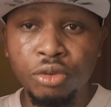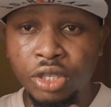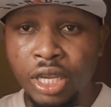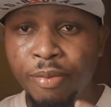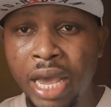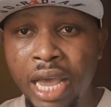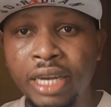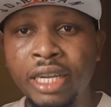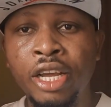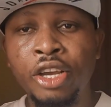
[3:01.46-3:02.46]
to say,
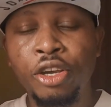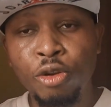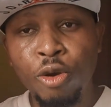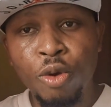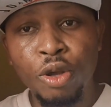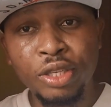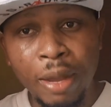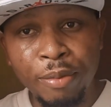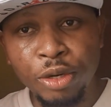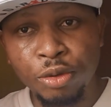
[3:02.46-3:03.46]
man,
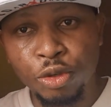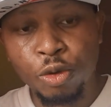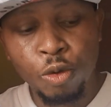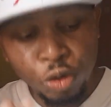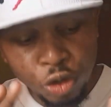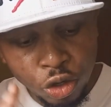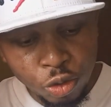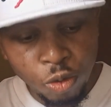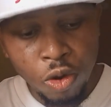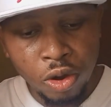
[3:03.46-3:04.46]
Sabinus, who
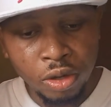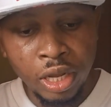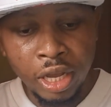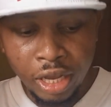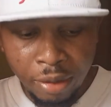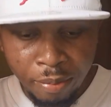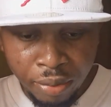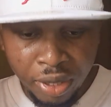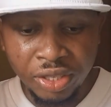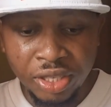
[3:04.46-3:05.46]
just won a
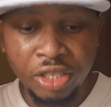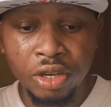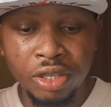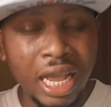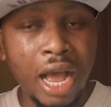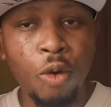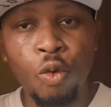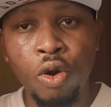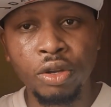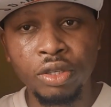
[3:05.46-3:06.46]
prestigious
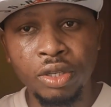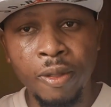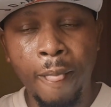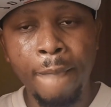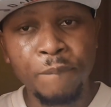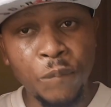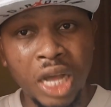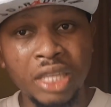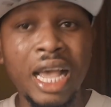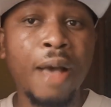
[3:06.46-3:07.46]
award,
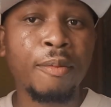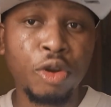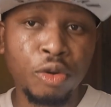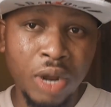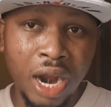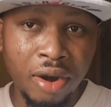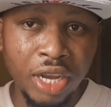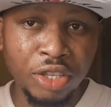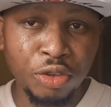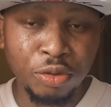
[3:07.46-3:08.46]
that I'm going to
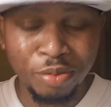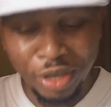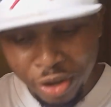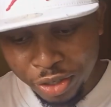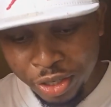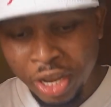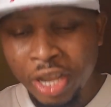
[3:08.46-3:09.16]
arrest you. Because